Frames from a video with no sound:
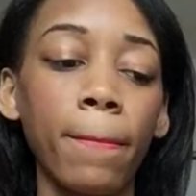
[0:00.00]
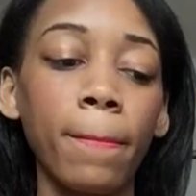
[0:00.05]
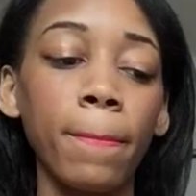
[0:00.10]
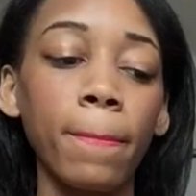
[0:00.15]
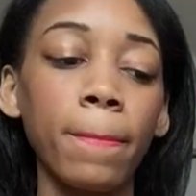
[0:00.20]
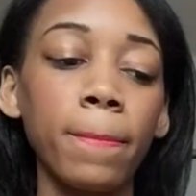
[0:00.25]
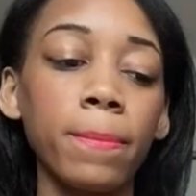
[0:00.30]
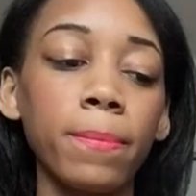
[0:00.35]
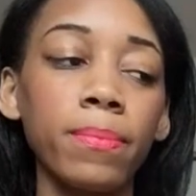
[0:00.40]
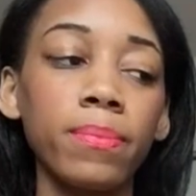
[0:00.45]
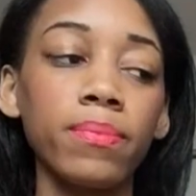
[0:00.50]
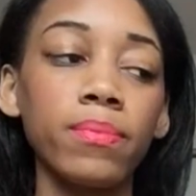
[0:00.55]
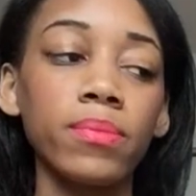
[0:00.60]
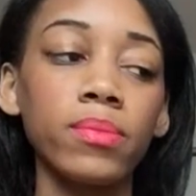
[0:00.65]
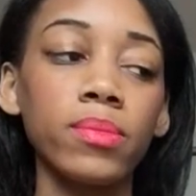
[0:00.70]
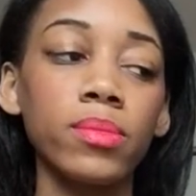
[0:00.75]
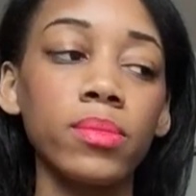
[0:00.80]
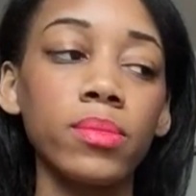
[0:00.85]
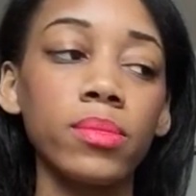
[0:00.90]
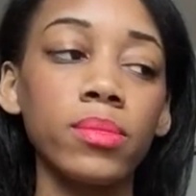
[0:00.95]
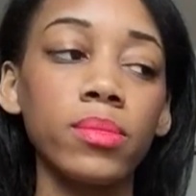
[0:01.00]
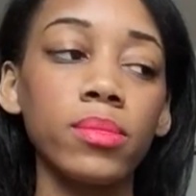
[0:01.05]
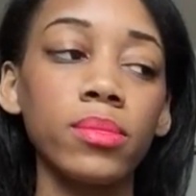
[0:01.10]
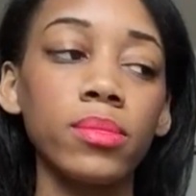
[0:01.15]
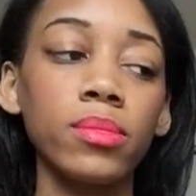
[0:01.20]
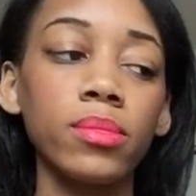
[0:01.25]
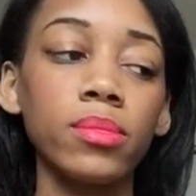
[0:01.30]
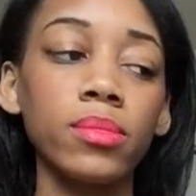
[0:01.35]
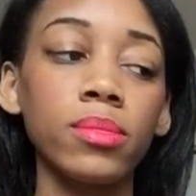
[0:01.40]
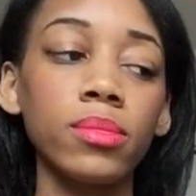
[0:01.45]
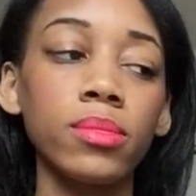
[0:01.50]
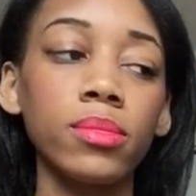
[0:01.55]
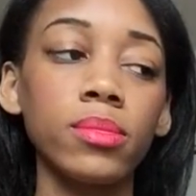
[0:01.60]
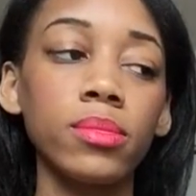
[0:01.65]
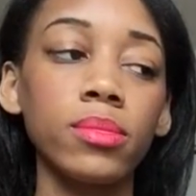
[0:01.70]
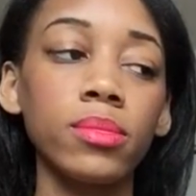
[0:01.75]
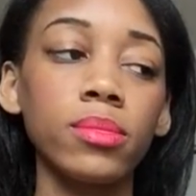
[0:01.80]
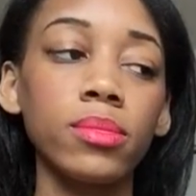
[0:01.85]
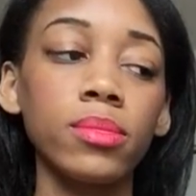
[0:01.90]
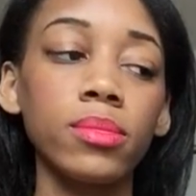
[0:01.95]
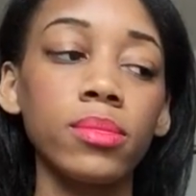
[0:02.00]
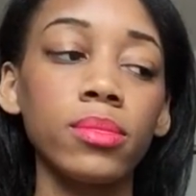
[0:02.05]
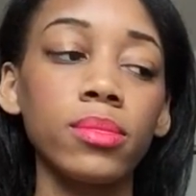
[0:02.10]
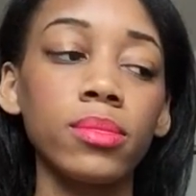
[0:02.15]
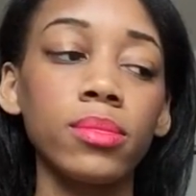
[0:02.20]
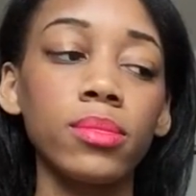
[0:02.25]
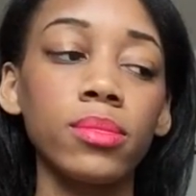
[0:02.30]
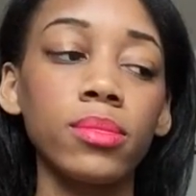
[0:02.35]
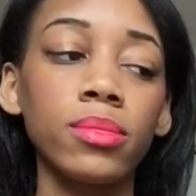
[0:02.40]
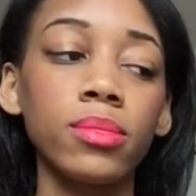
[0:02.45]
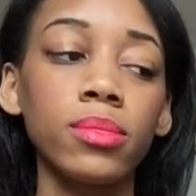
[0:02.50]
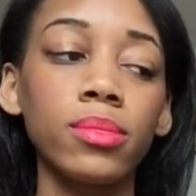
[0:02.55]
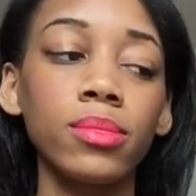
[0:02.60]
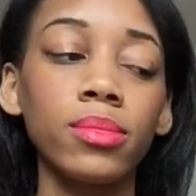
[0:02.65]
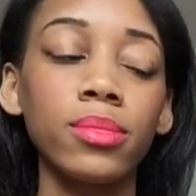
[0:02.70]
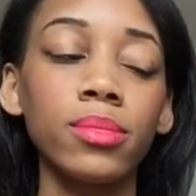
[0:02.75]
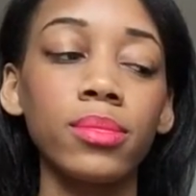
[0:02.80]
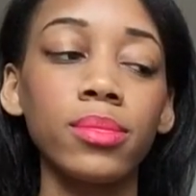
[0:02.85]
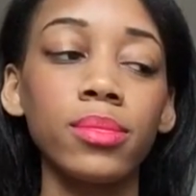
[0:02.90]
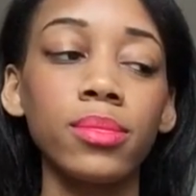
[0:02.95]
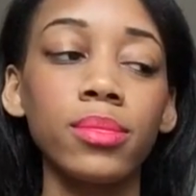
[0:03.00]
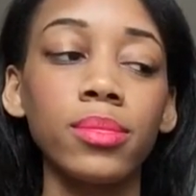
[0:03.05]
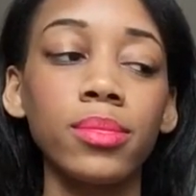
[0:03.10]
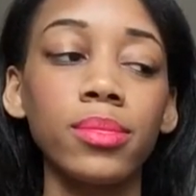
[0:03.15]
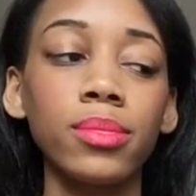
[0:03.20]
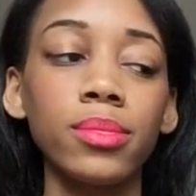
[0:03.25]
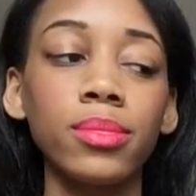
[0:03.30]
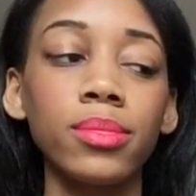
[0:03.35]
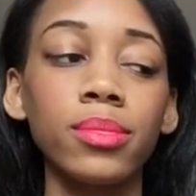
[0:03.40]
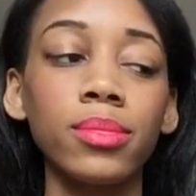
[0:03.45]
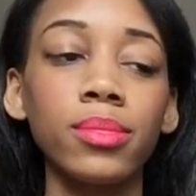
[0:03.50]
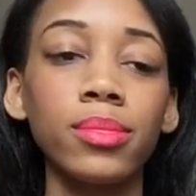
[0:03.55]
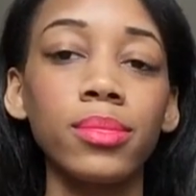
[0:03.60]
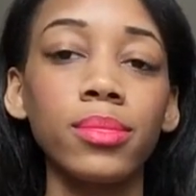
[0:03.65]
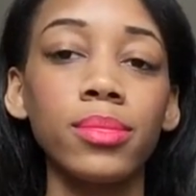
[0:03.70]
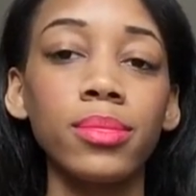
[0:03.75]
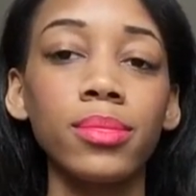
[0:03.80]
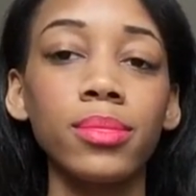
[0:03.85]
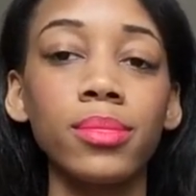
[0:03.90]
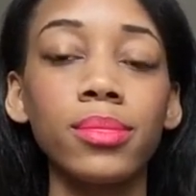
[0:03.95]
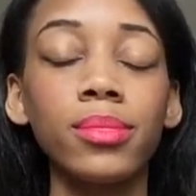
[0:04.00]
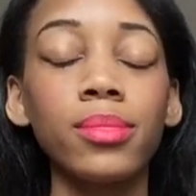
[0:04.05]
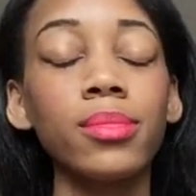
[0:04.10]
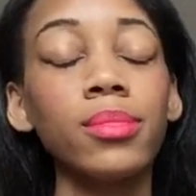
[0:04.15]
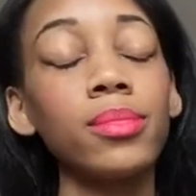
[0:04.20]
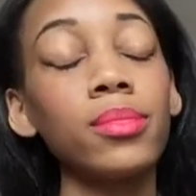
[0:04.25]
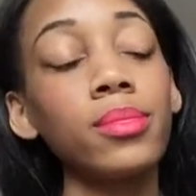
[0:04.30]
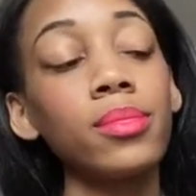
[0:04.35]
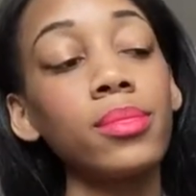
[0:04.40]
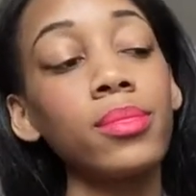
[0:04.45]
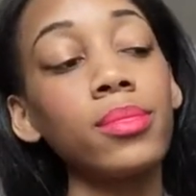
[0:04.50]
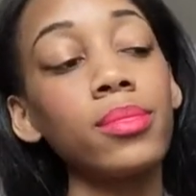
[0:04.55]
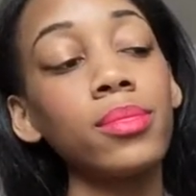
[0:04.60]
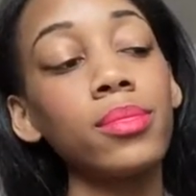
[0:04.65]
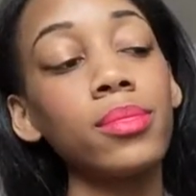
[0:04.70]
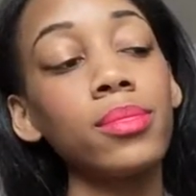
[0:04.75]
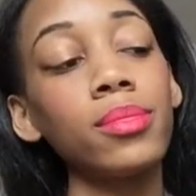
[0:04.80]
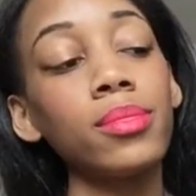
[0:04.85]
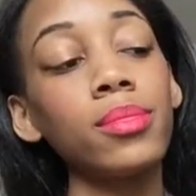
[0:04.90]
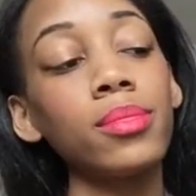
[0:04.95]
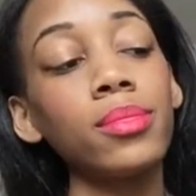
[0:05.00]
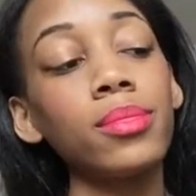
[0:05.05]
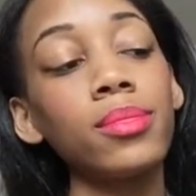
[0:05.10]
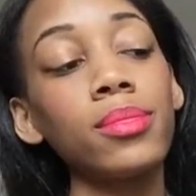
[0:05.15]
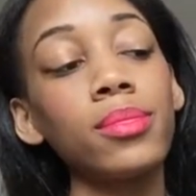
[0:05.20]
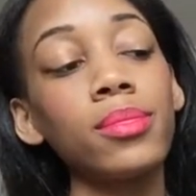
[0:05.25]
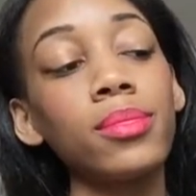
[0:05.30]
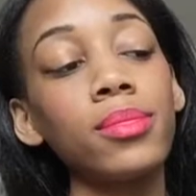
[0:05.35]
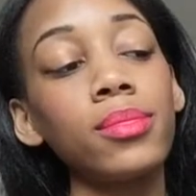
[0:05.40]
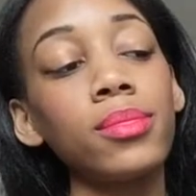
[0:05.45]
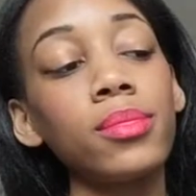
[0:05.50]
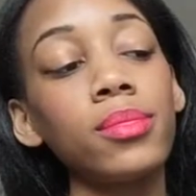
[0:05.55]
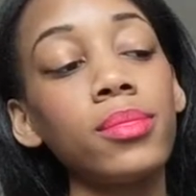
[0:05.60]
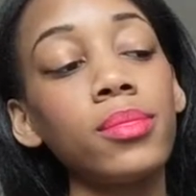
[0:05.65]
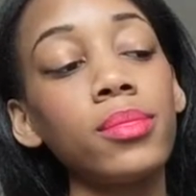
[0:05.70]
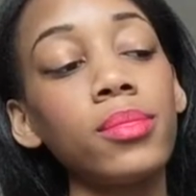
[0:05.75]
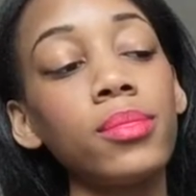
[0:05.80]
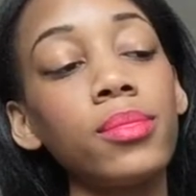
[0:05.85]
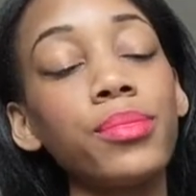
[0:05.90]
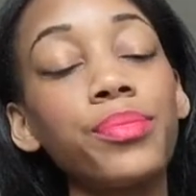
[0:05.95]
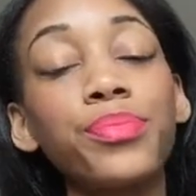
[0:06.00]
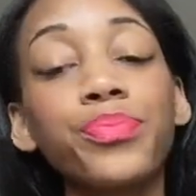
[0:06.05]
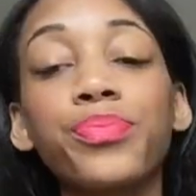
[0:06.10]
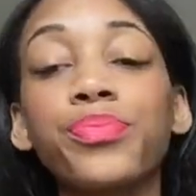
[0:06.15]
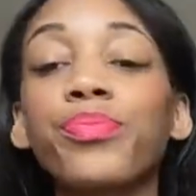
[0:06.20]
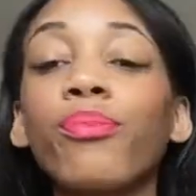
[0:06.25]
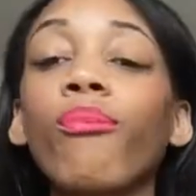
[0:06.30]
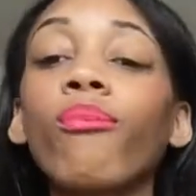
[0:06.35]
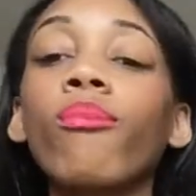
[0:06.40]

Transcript: [no speech]